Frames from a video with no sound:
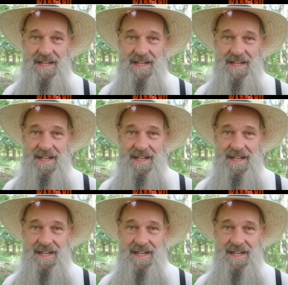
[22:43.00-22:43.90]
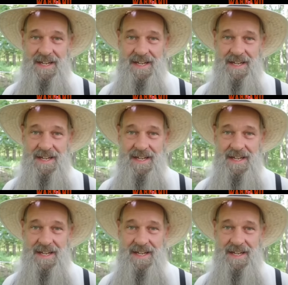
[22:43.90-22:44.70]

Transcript: (silence)